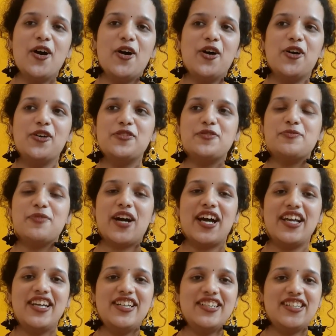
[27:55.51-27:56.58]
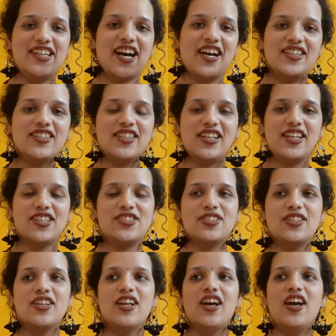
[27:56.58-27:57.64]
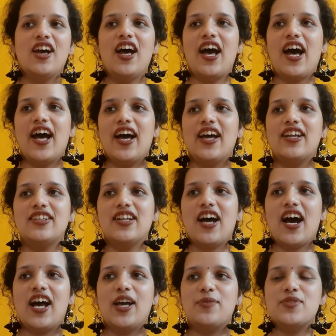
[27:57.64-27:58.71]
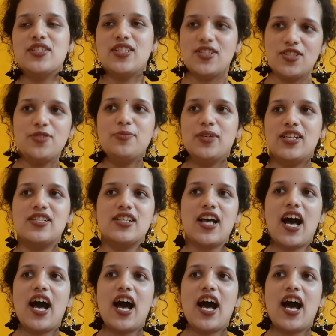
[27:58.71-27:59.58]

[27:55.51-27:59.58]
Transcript: of my entire collection and I am such a mess.